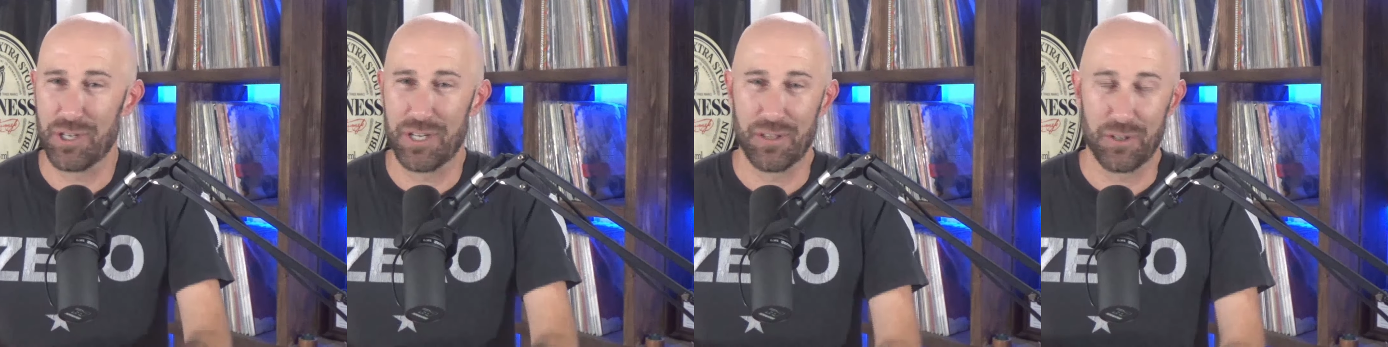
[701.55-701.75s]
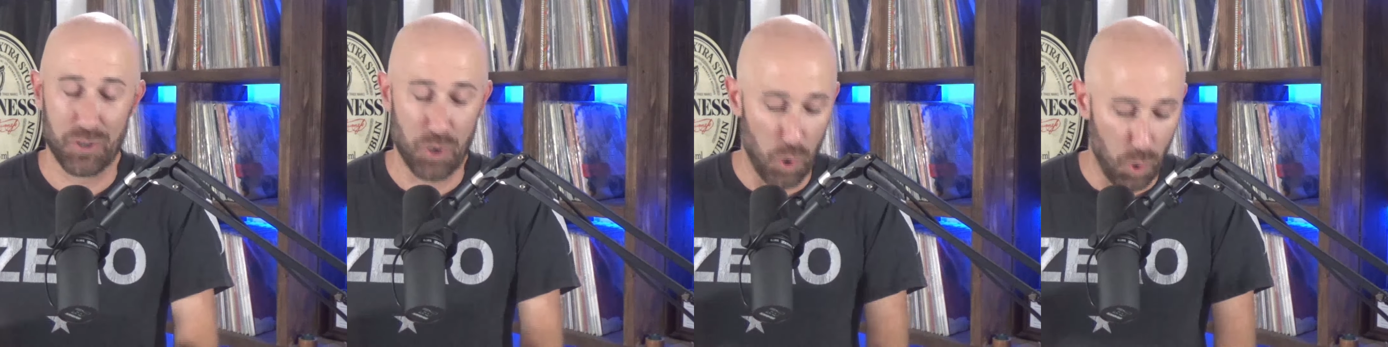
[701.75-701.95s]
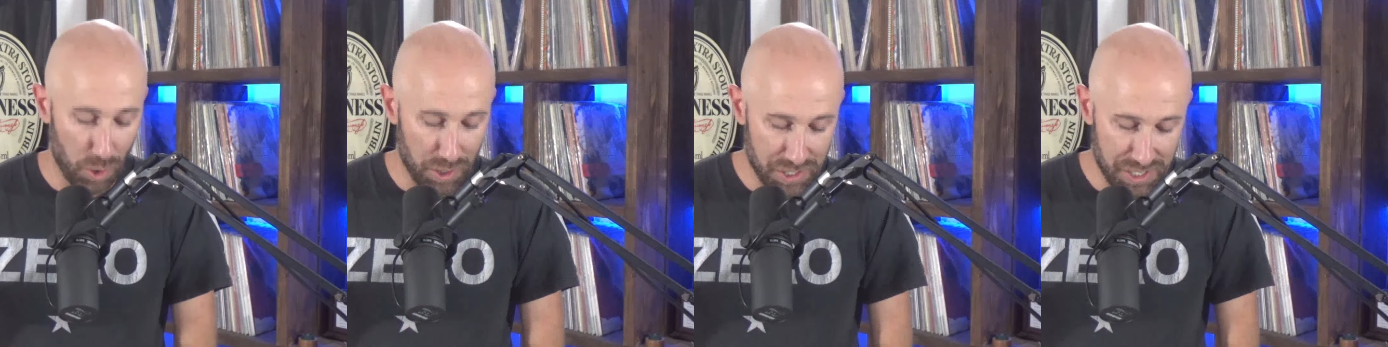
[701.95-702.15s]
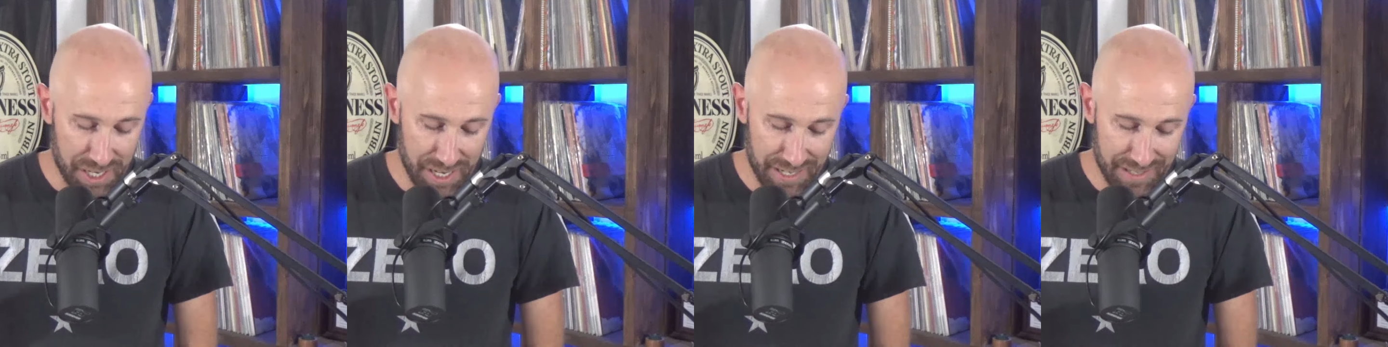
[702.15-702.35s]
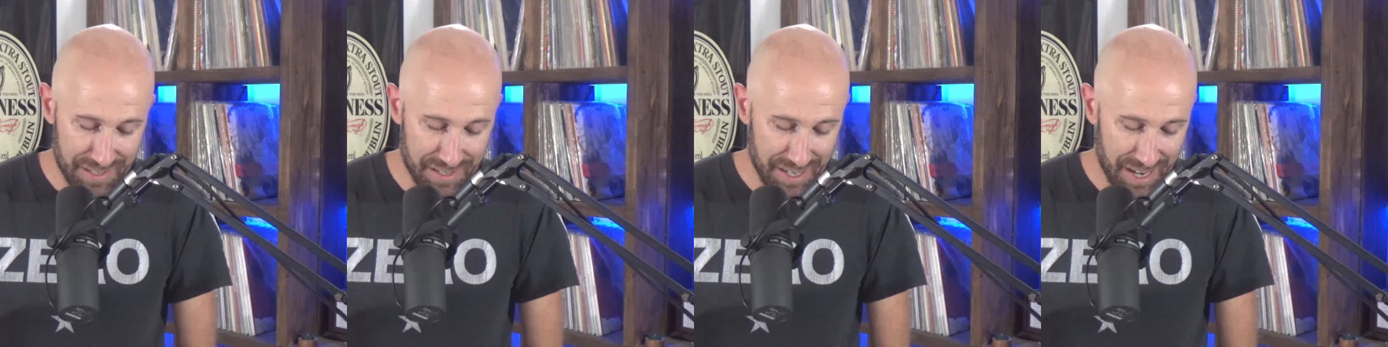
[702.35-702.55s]
The chorus
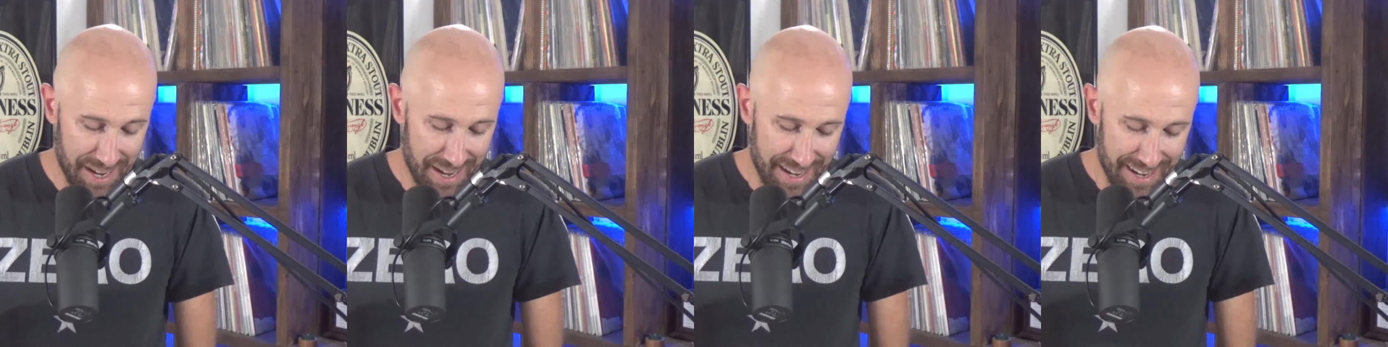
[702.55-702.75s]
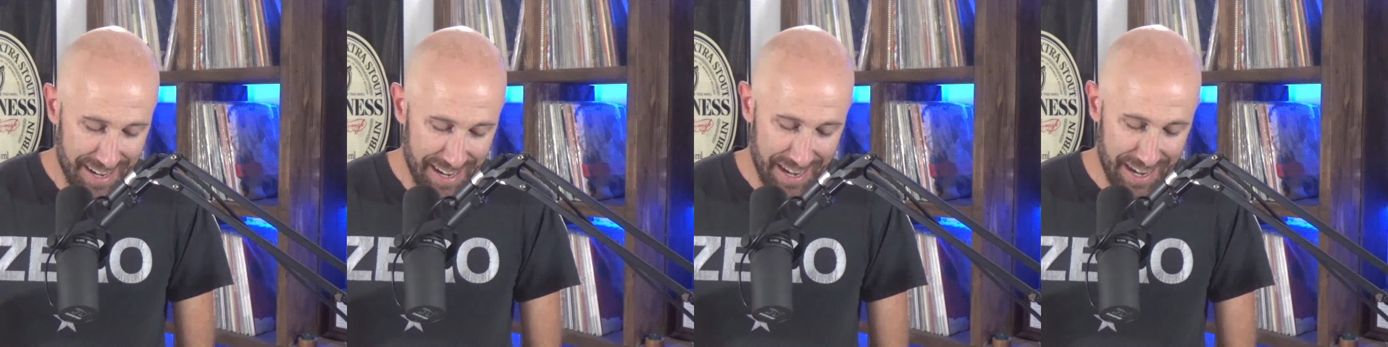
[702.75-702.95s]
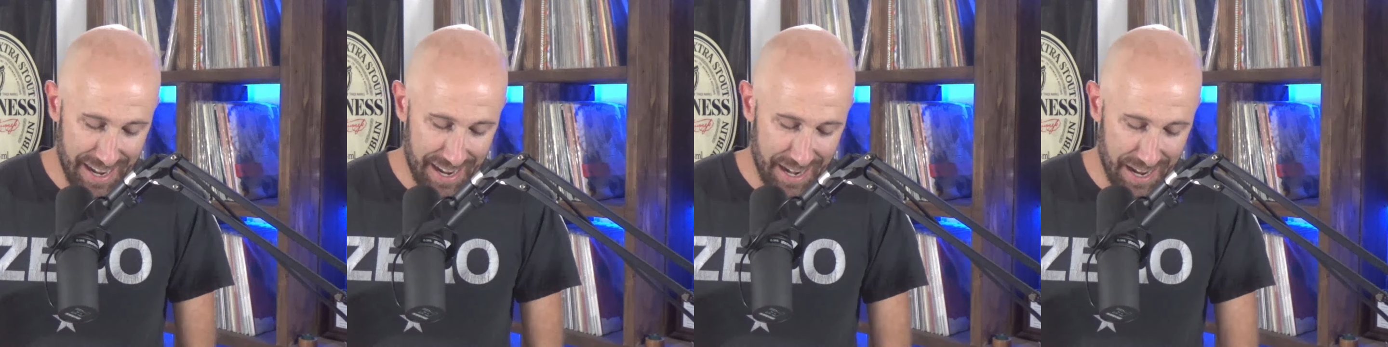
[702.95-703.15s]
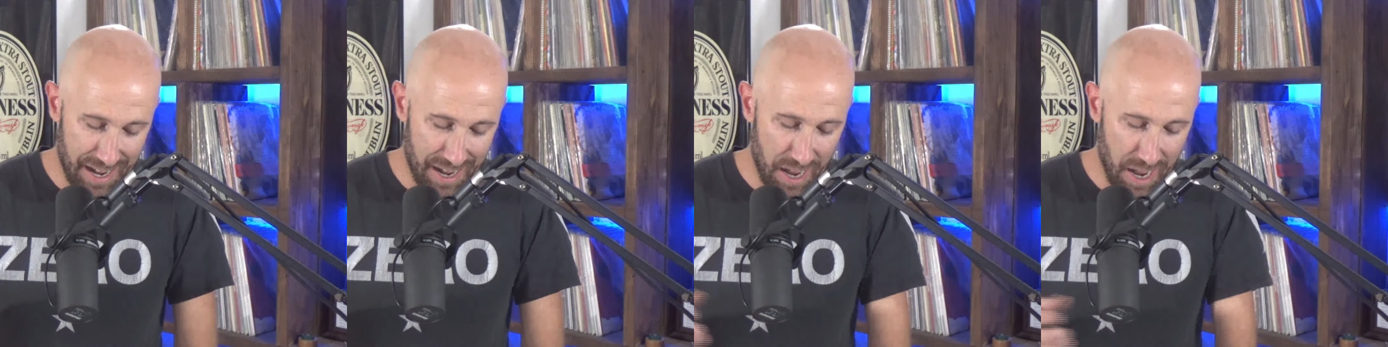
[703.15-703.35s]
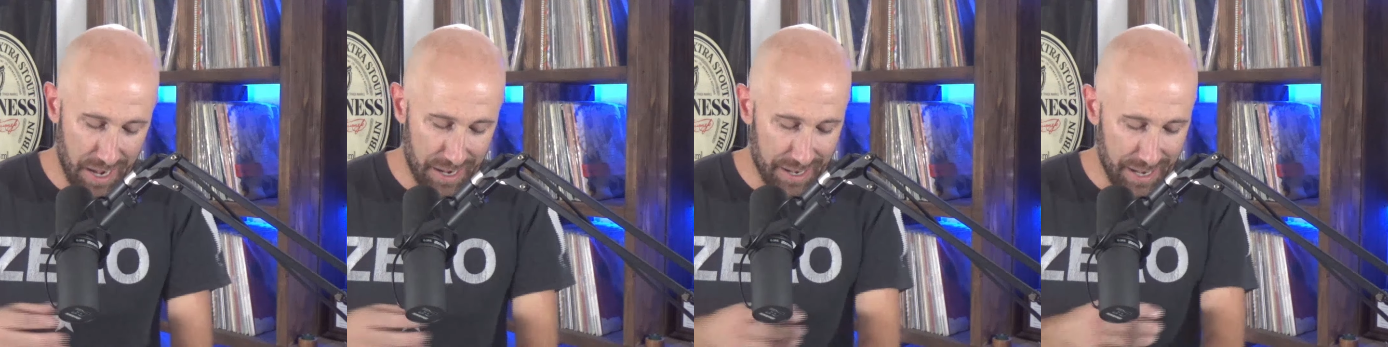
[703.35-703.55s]
hits at
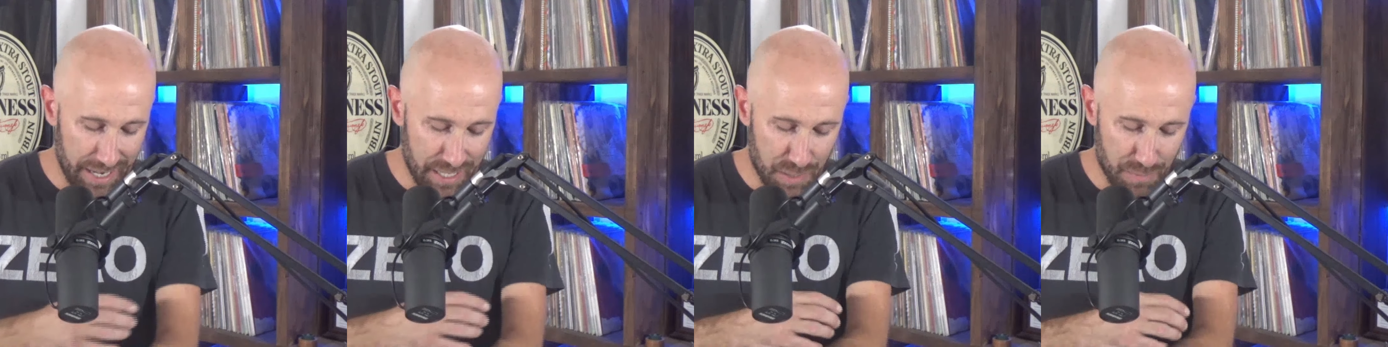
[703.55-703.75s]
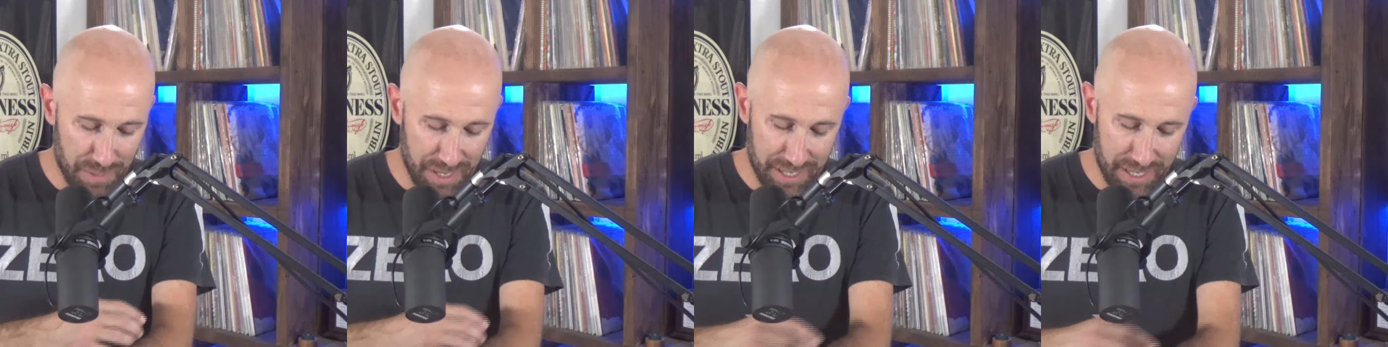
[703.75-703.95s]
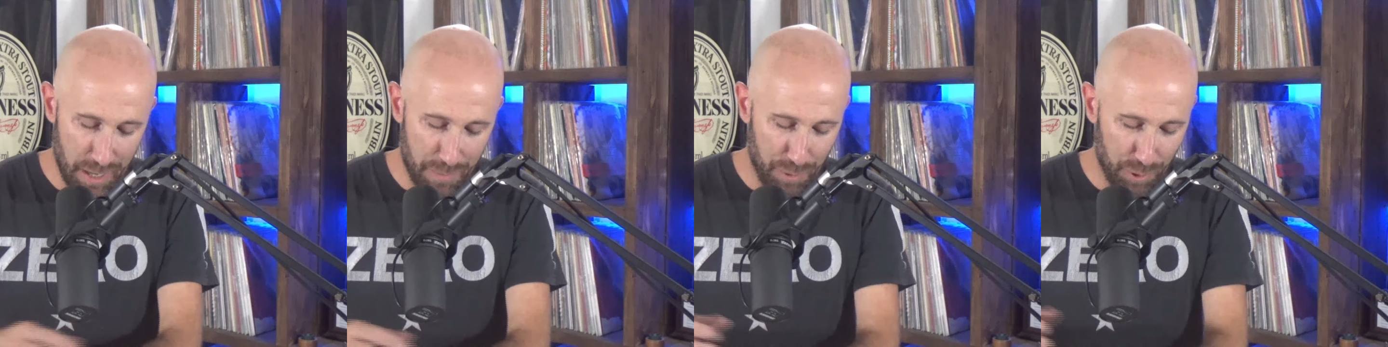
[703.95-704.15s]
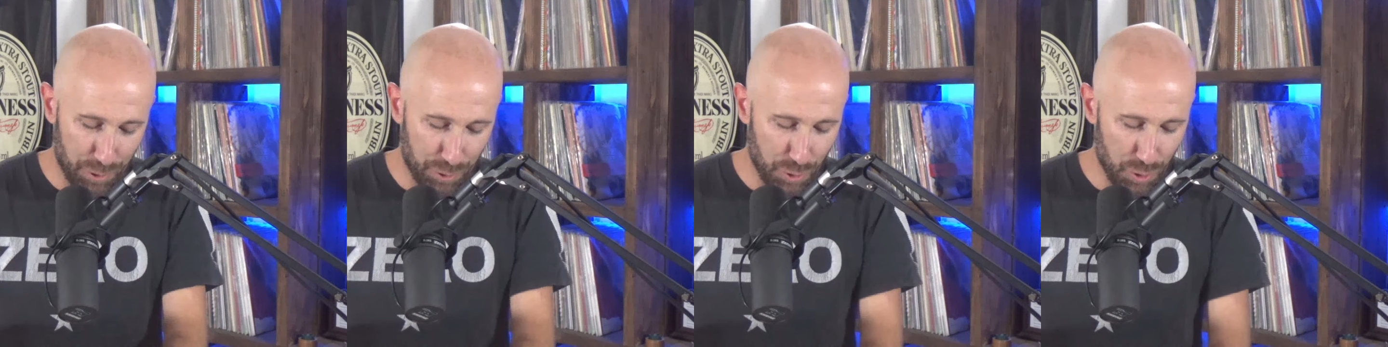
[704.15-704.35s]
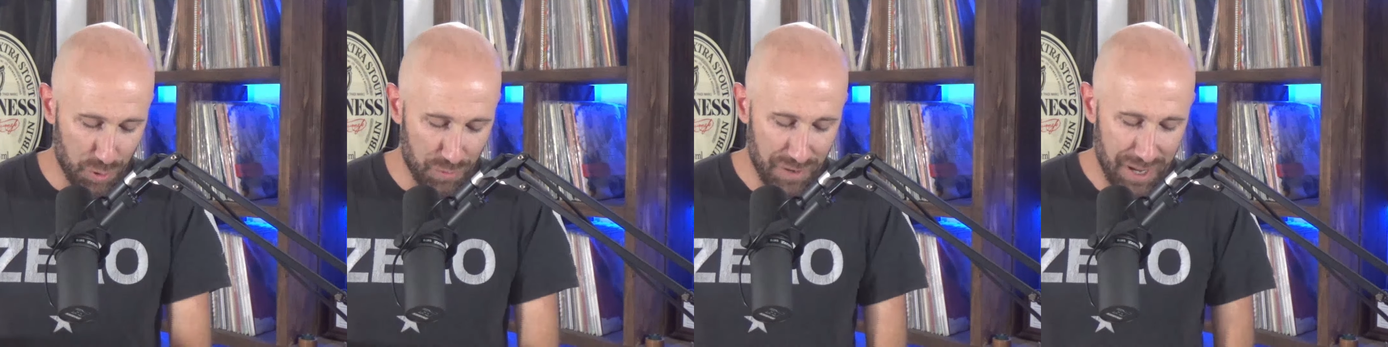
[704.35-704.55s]
a nice mid-tempo
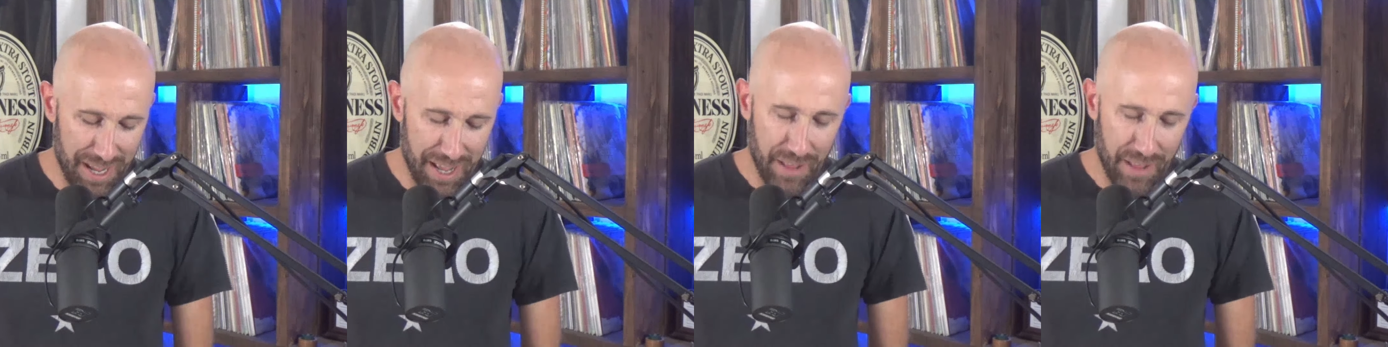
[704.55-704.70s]
groove.